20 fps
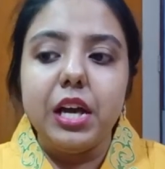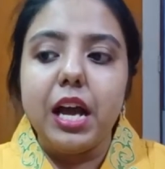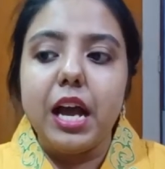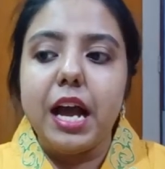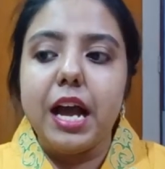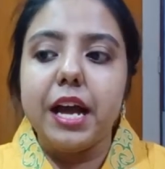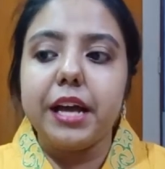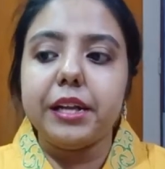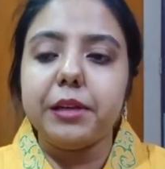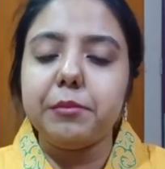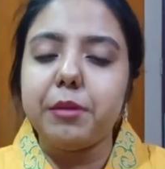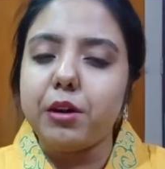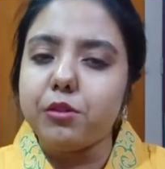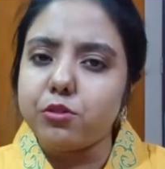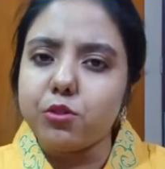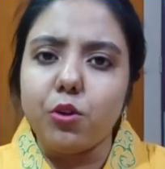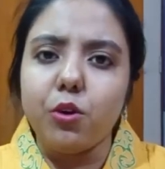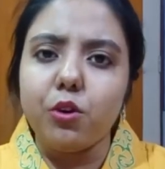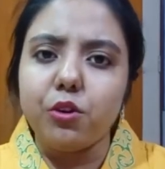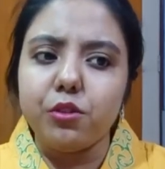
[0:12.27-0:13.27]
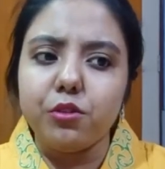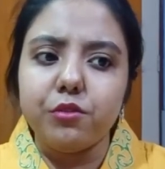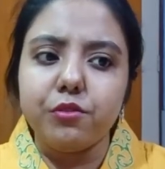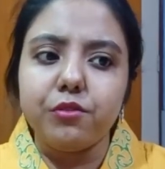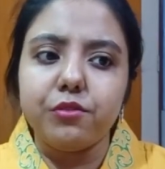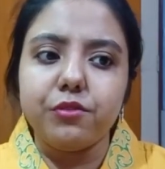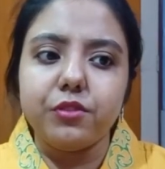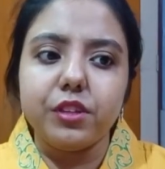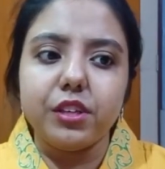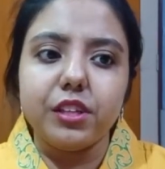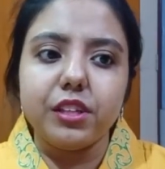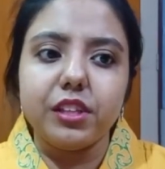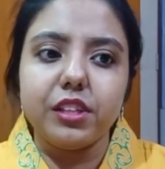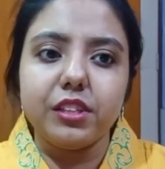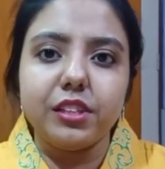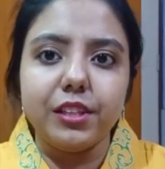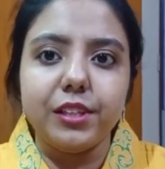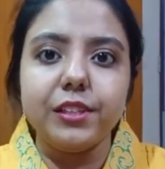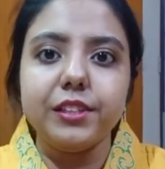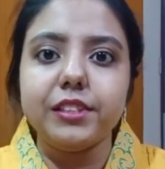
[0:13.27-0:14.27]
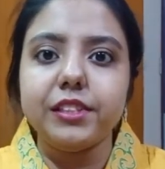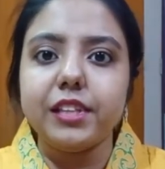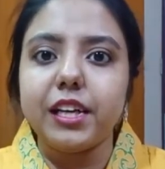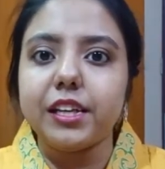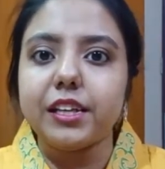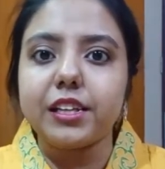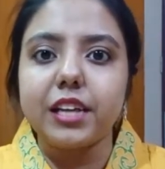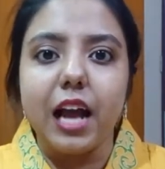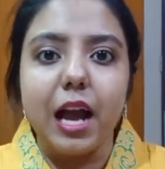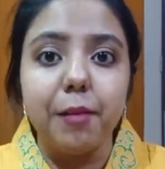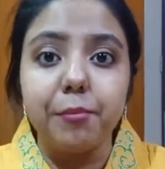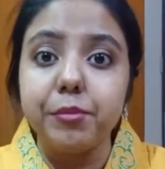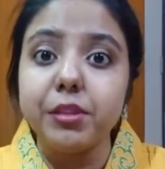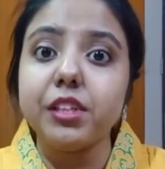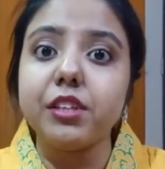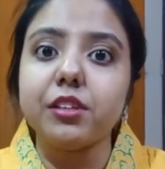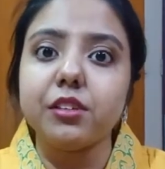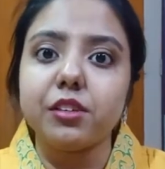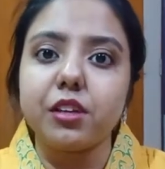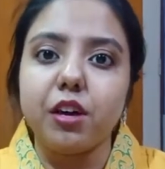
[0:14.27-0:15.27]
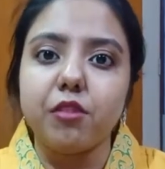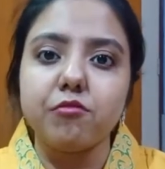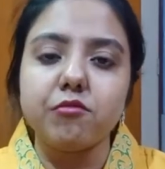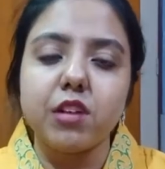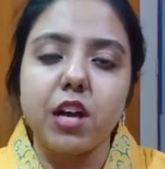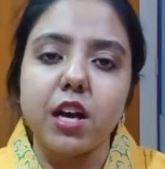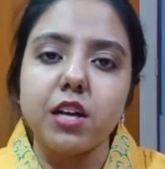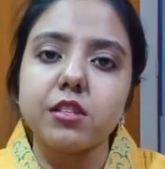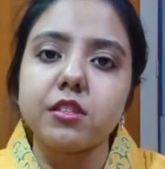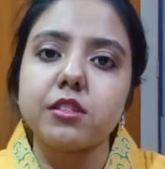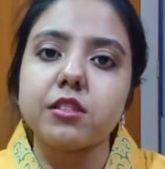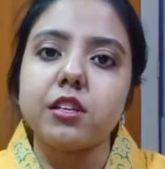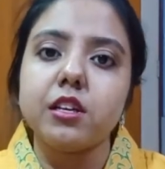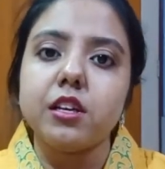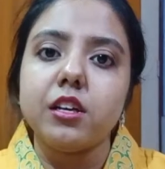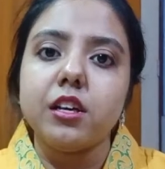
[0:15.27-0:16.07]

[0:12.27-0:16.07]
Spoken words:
and about all of the things that are happening around us.